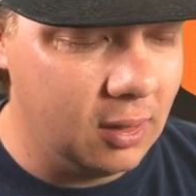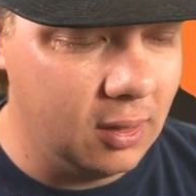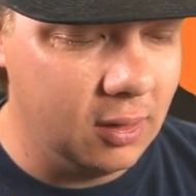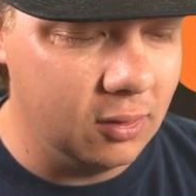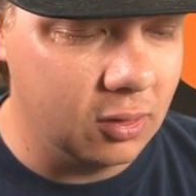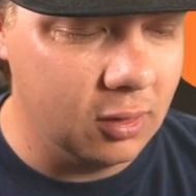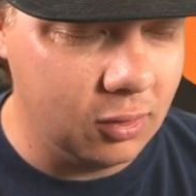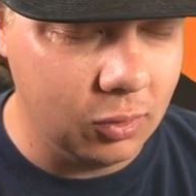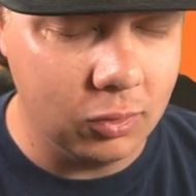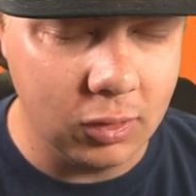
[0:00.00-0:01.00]
Uh, they're going to
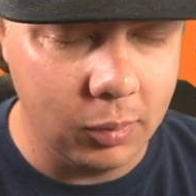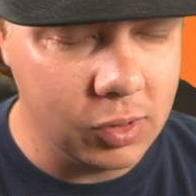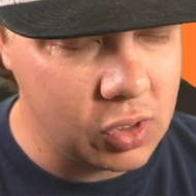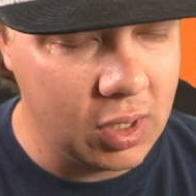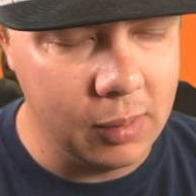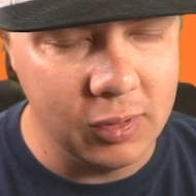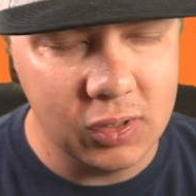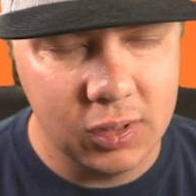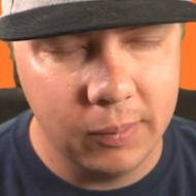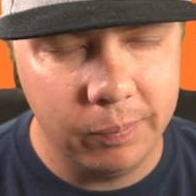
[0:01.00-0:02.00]
do so much damage.